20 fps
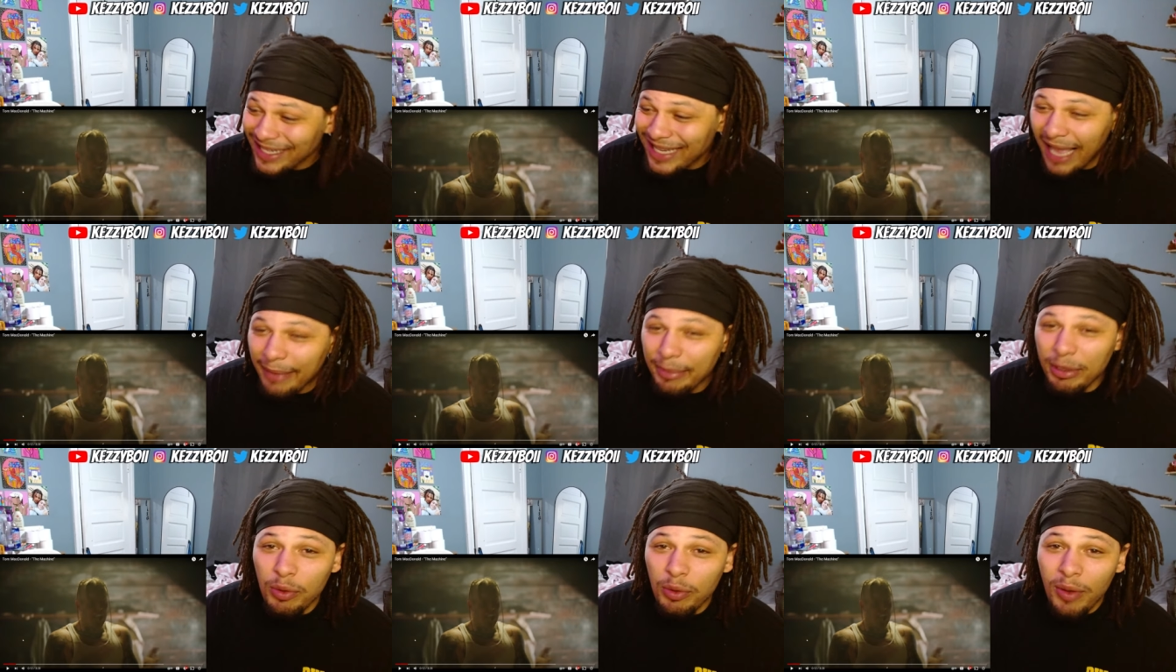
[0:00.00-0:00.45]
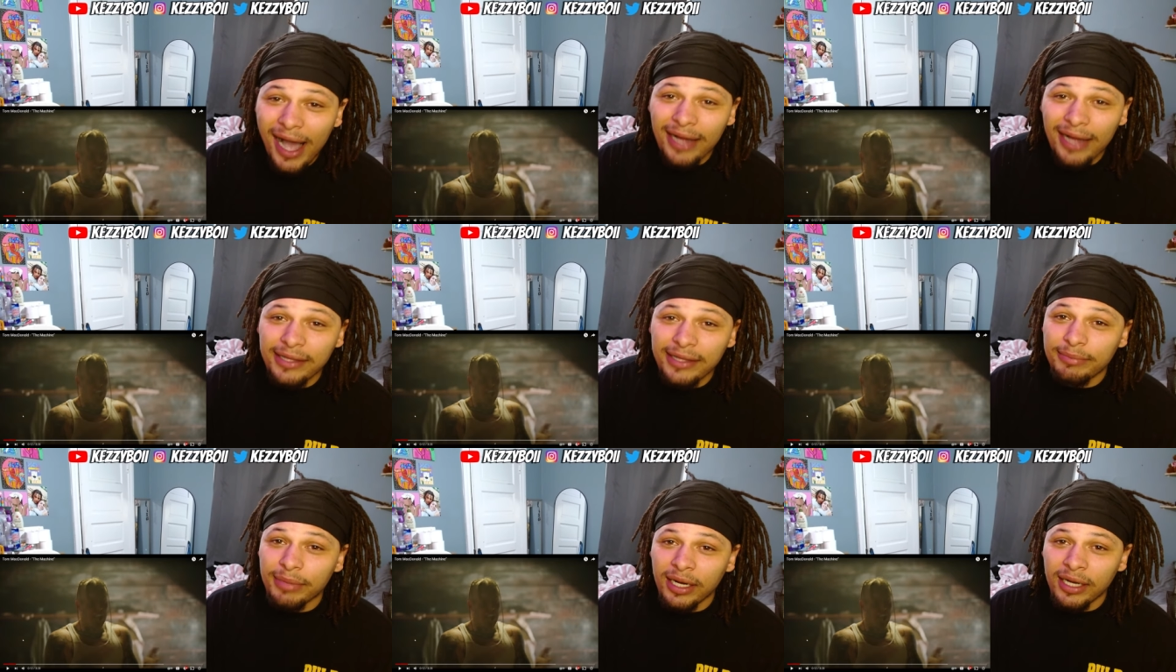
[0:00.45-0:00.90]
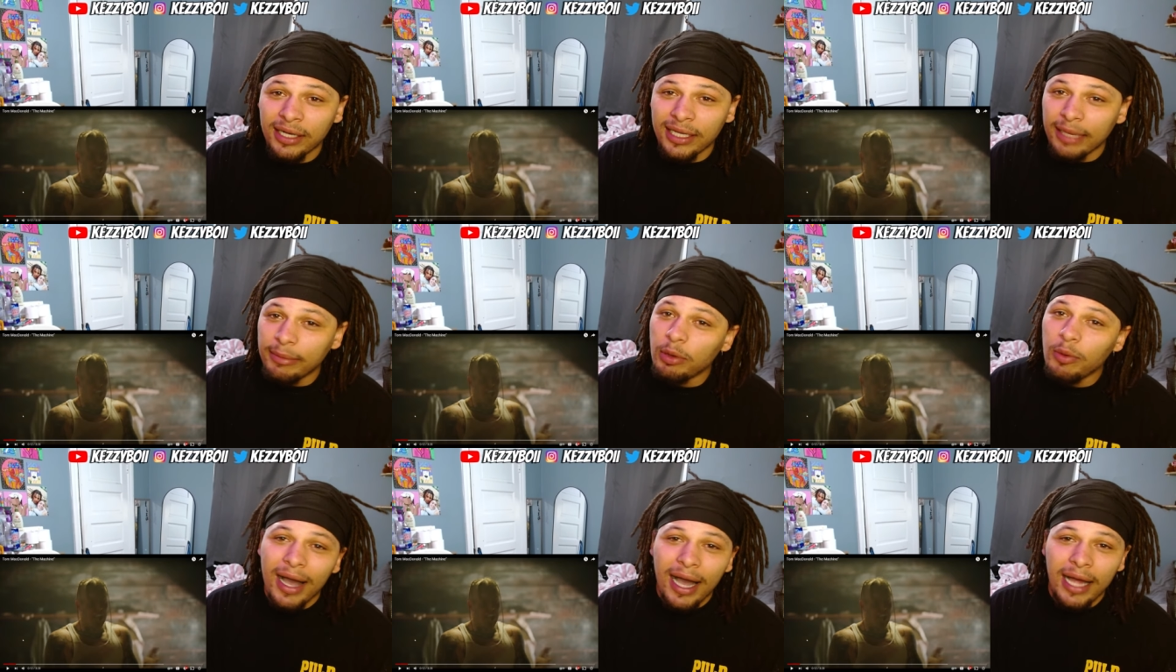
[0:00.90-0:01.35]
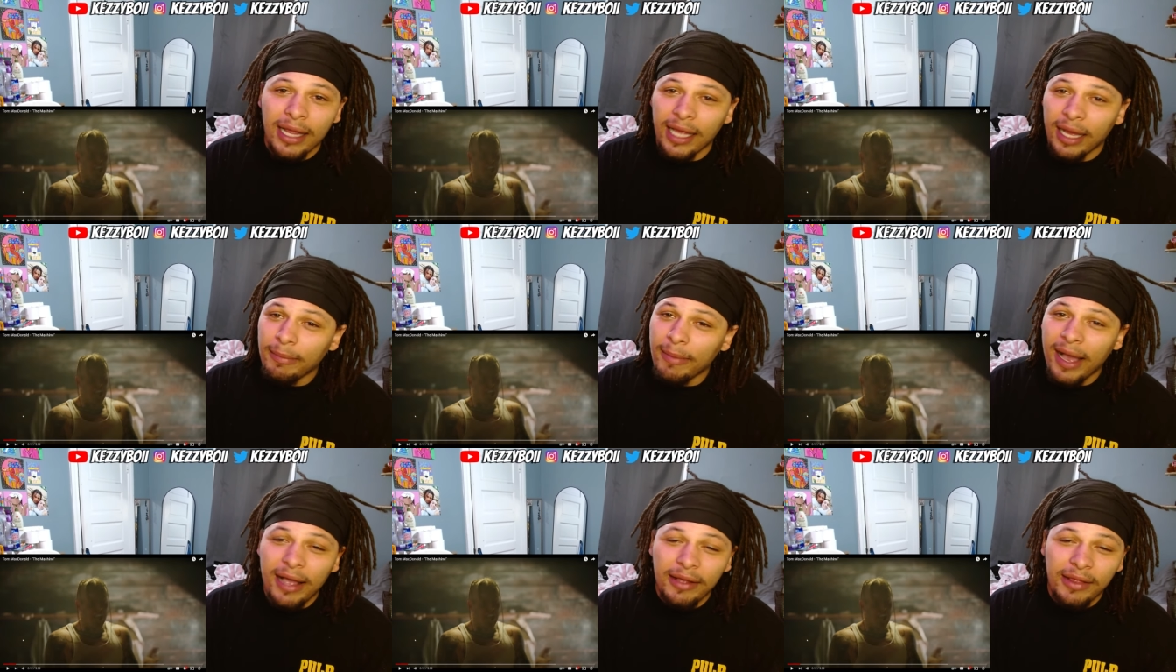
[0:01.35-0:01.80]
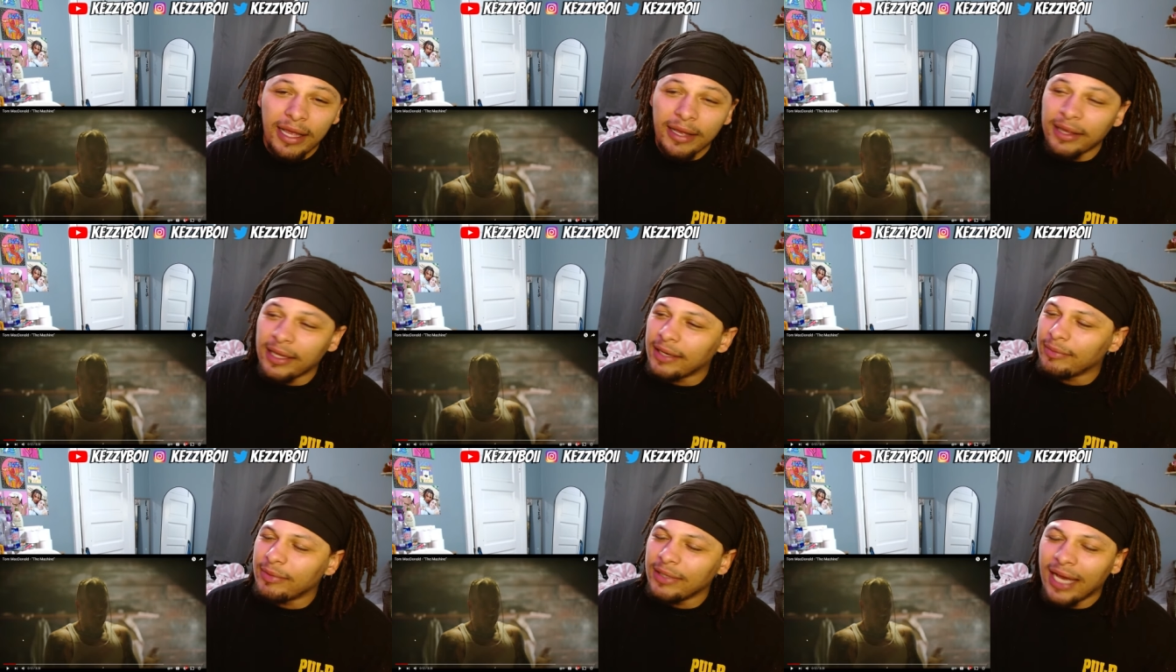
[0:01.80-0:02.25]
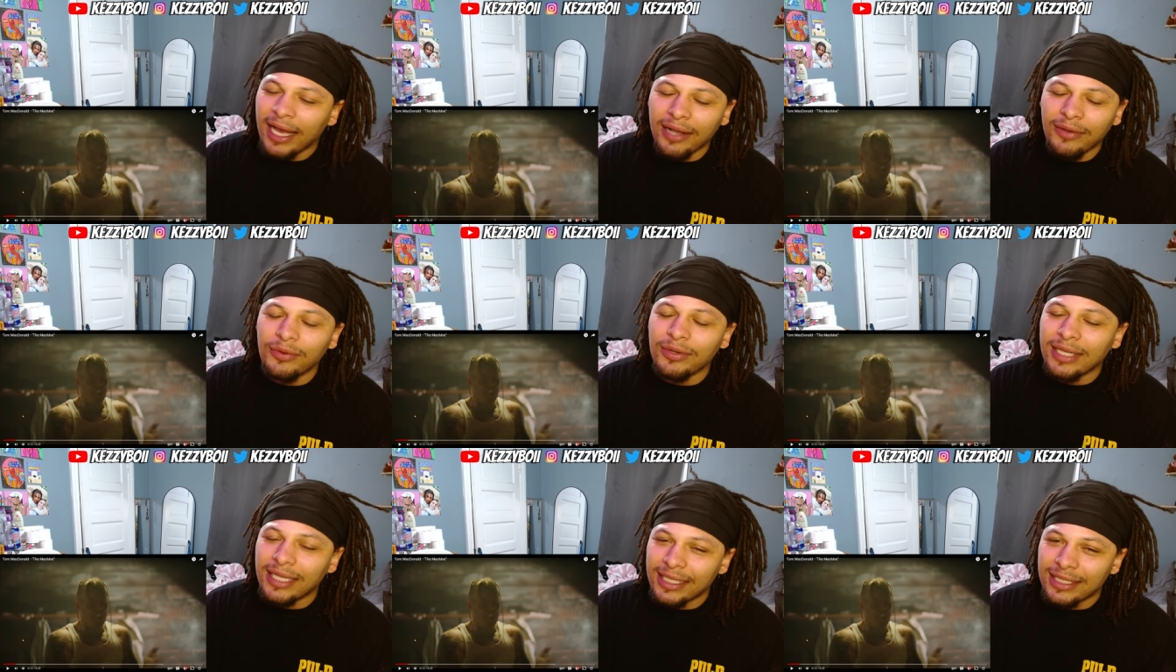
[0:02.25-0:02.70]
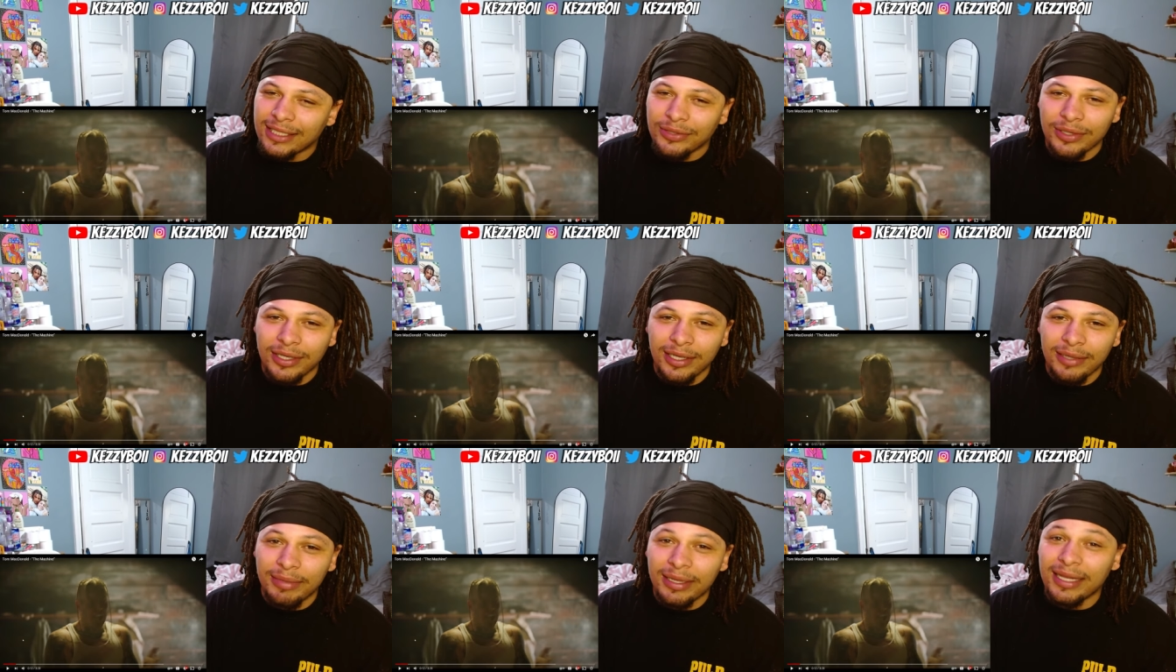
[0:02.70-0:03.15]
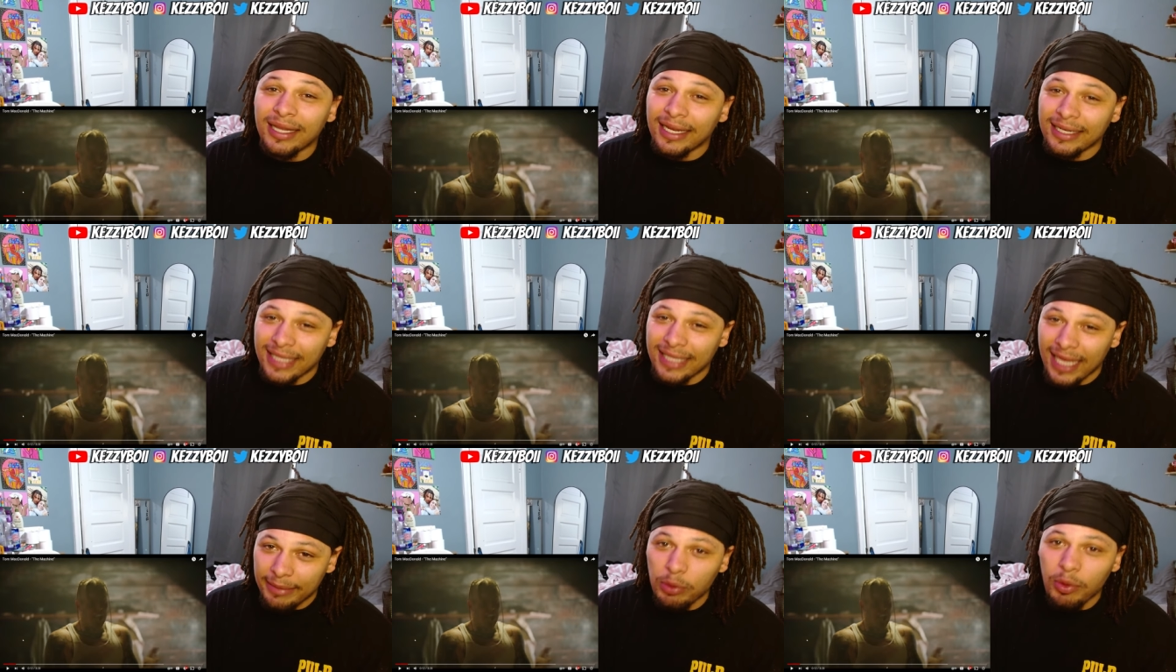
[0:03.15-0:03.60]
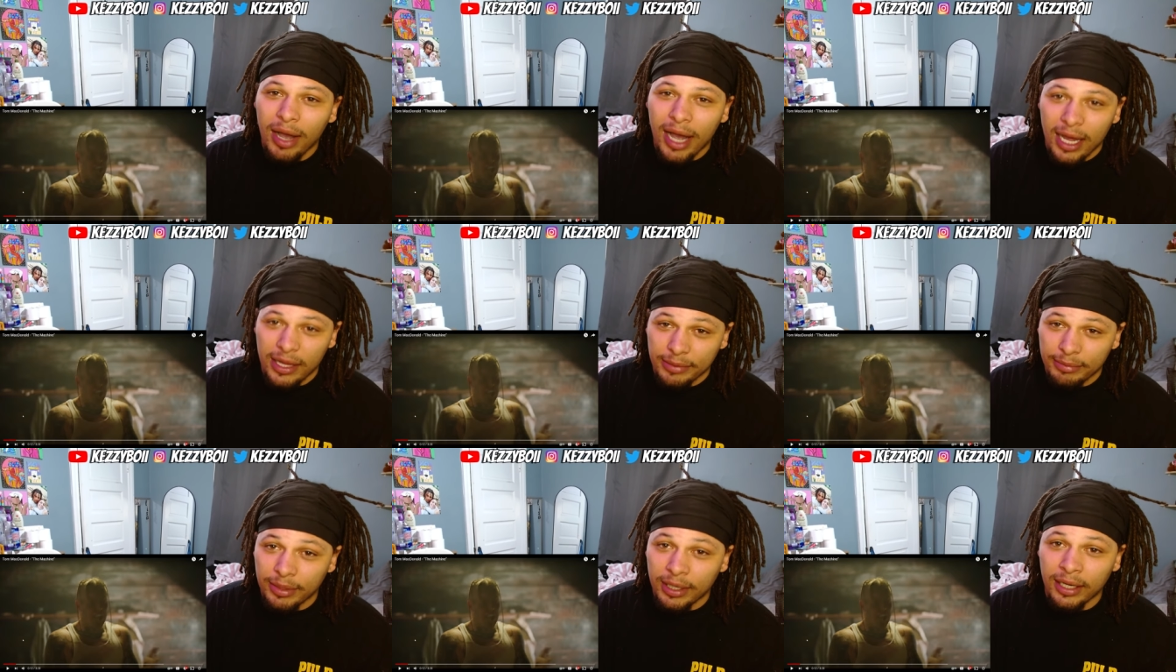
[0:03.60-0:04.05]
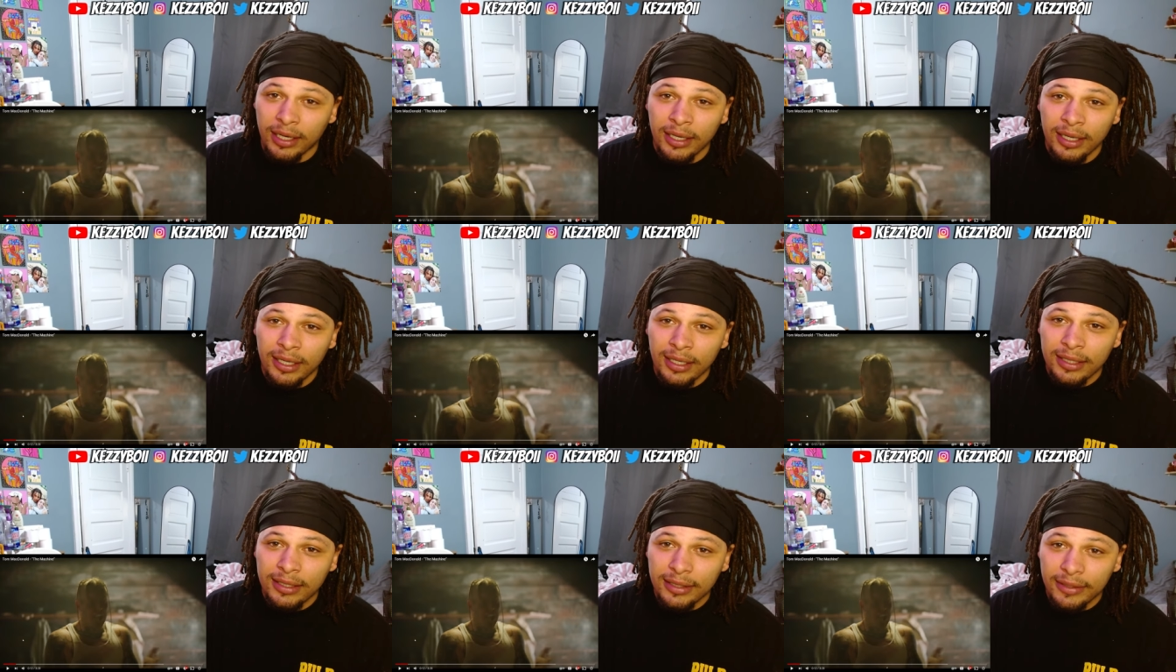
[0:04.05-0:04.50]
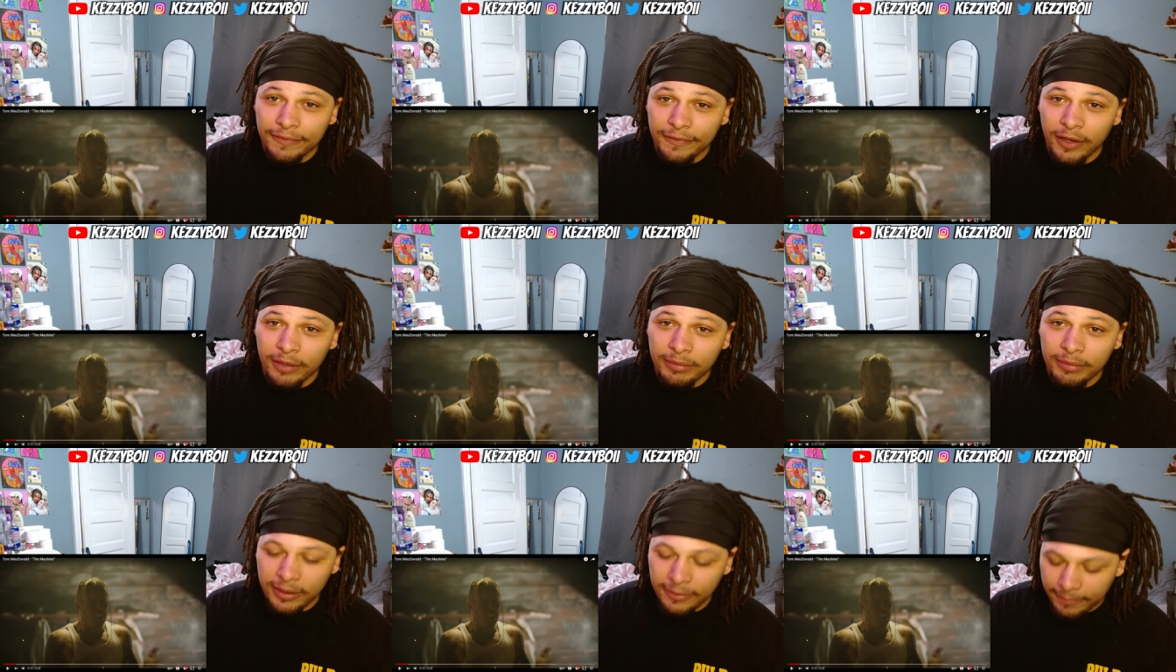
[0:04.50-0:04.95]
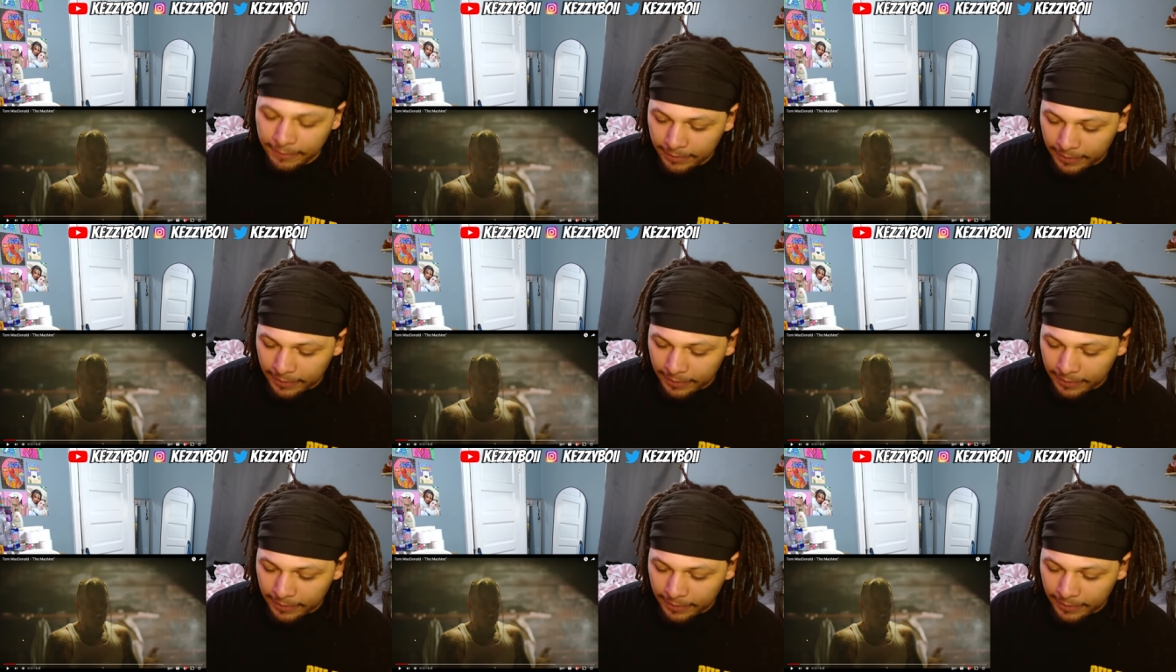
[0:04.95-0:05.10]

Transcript: they be wilding, bro. They be wilding. I'm not like, like we're not gonna get to it, but like they be wilding, bro. You feel me?